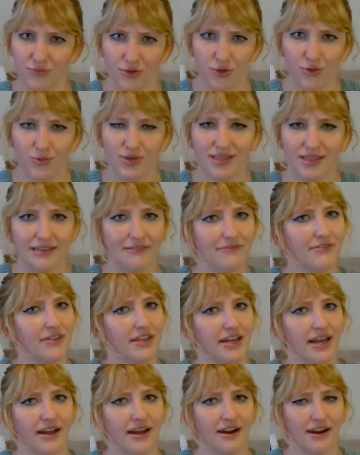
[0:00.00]
who had lived
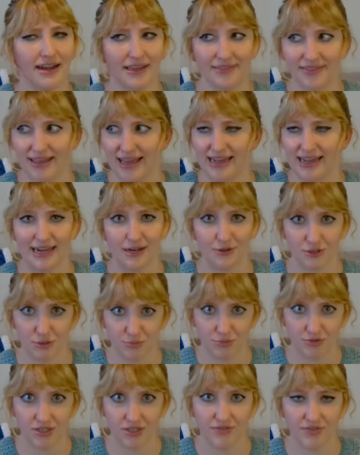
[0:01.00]
there in that house
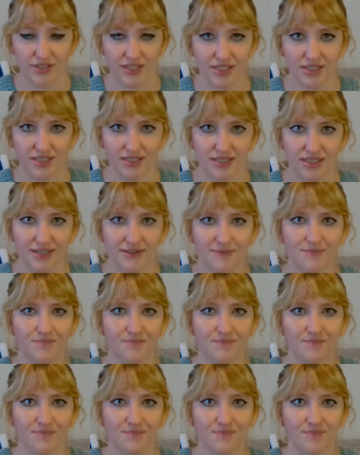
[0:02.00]
previously.